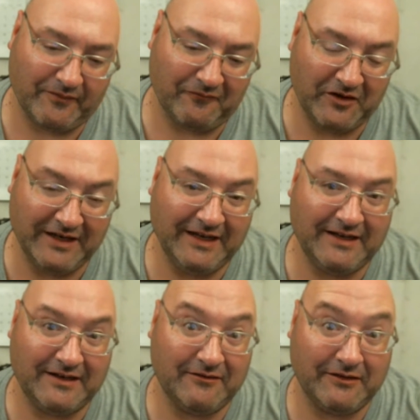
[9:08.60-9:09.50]
we
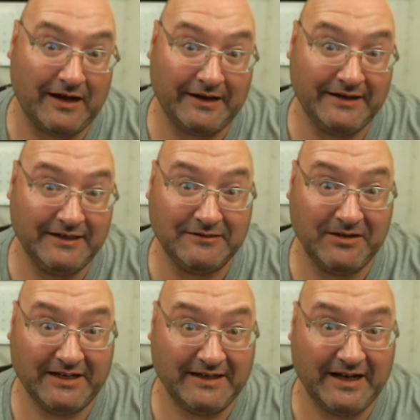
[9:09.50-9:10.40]
need to i need to
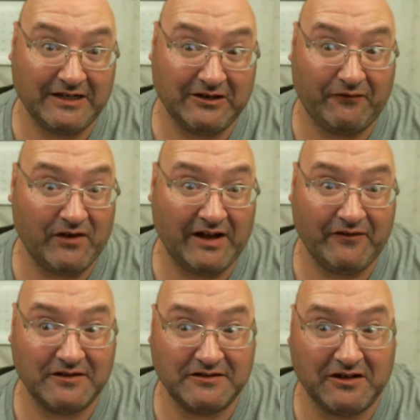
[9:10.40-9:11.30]
make the extra
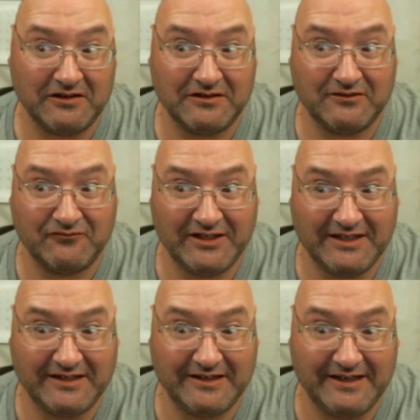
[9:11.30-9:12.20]
$500 a
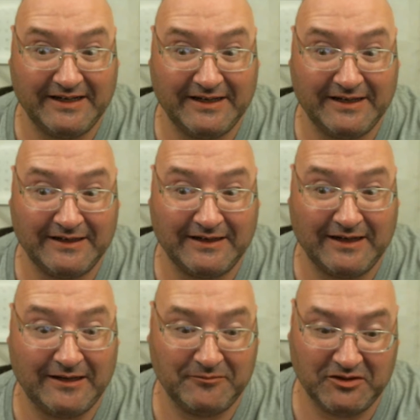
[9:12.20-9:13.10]
week and
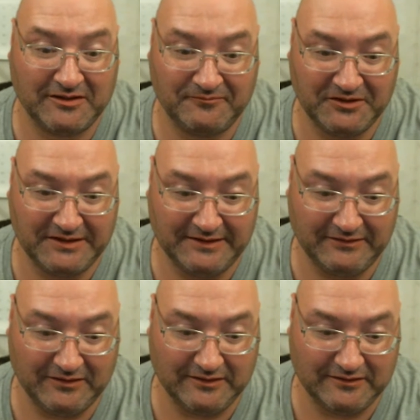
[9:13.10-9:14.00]
i'm going to
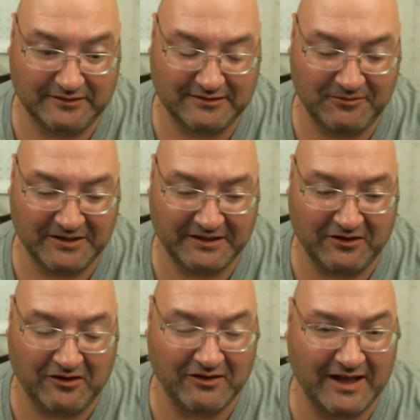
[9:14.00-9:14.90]
be spending
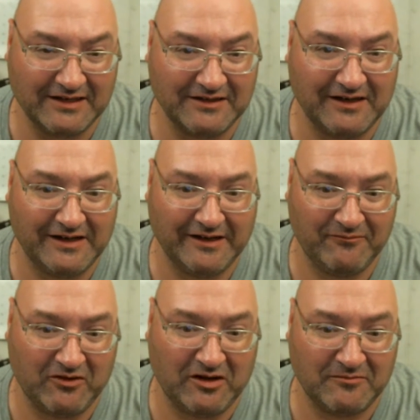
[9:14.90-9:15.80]
all that
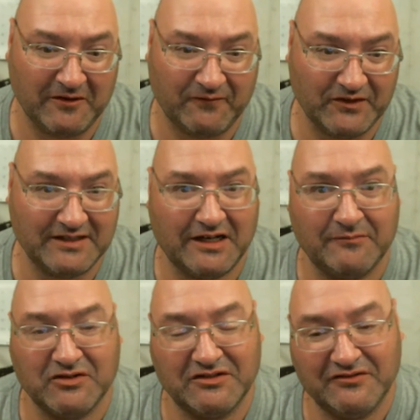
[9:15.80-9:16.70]
time all my free
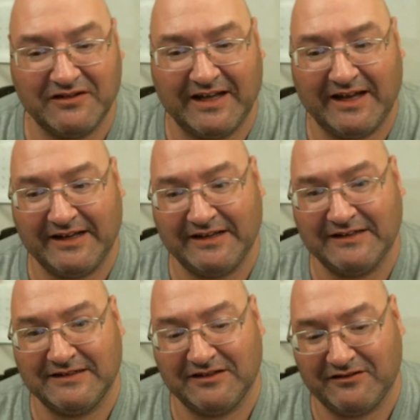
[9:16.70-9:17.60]
time to do that and
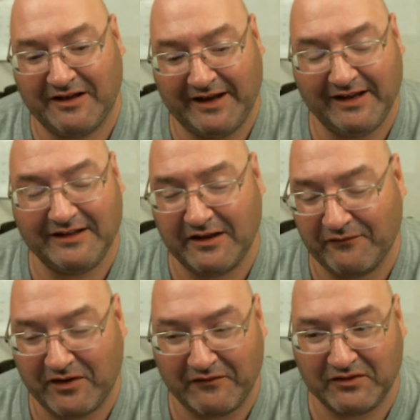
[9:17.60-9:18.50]
until i hit that
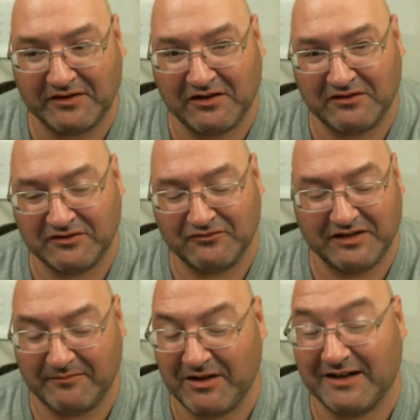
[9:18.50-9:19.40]
$500 a
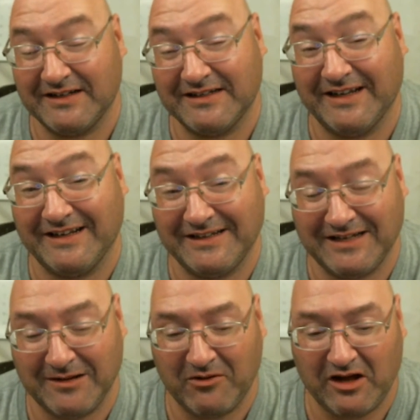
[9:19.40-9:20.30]
week i'm not going to take any
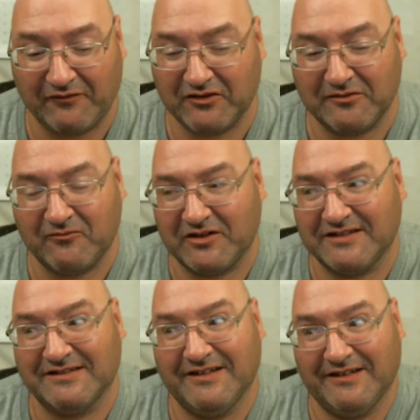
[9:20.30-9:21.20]
time off so i'm
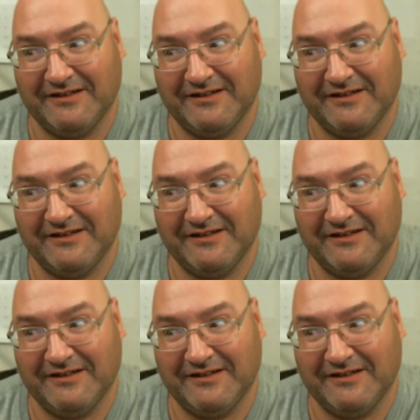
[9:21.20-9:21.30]
working